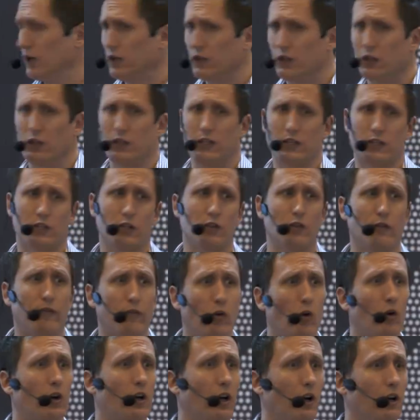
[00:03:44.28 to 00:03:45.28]
you need to do
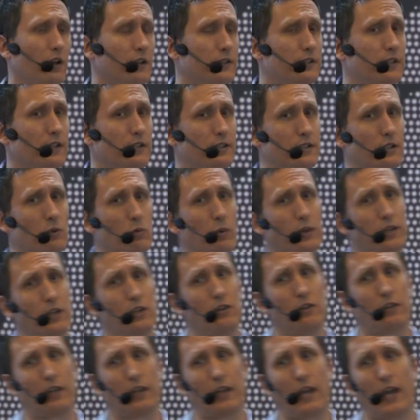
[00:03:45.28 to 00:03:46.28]
forecasts as to whether
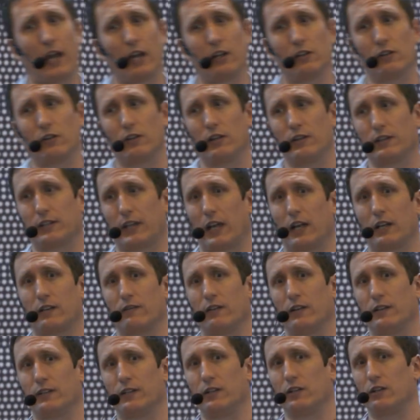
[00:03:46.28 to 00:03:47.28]
you can handle those cash
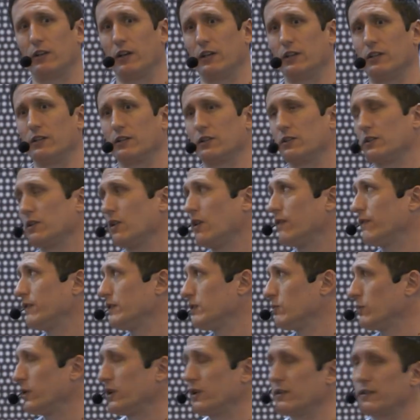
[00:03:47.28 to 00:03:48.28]
flow situations, because
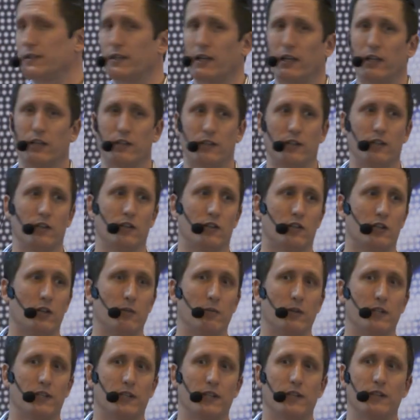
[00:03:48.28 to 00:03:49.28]
often when you sell into
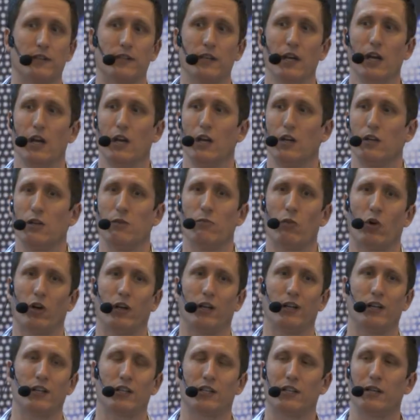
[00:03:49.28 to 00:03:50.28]
distributors, you might
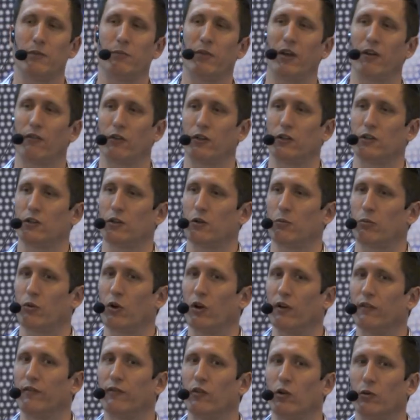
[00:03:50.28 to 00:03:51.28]
initially be able to do a
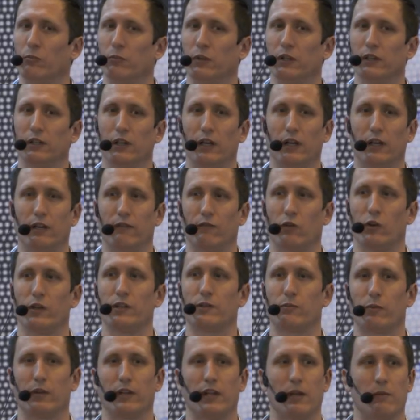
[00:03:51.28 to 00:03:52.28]
pro forma
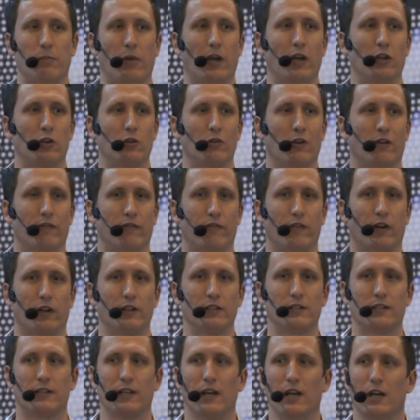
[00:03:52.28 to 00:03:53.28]
invoice where they pay you up
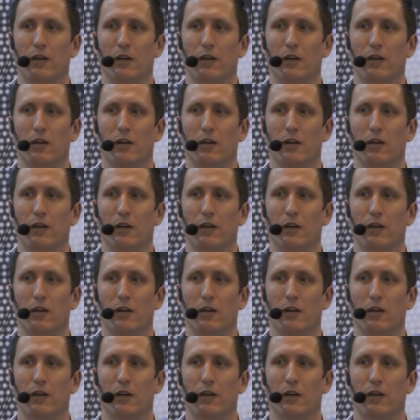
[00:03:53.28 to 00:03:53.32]
front,